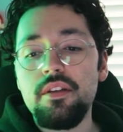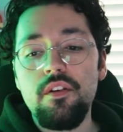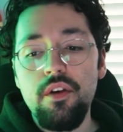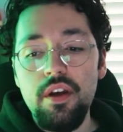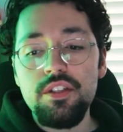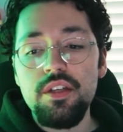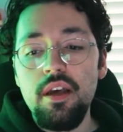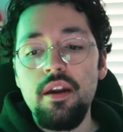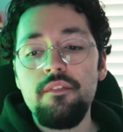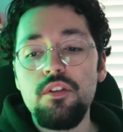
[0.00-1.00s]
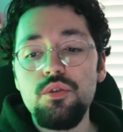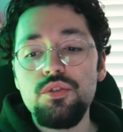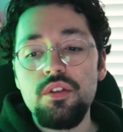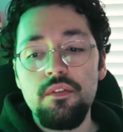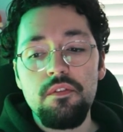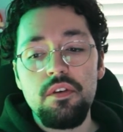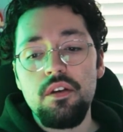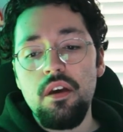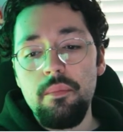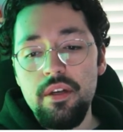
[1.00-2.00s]
the creation and evolution of the
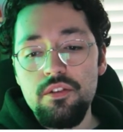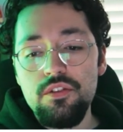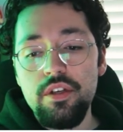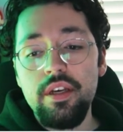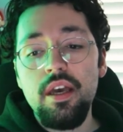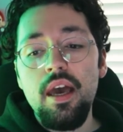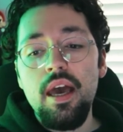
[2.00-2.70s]
video game industry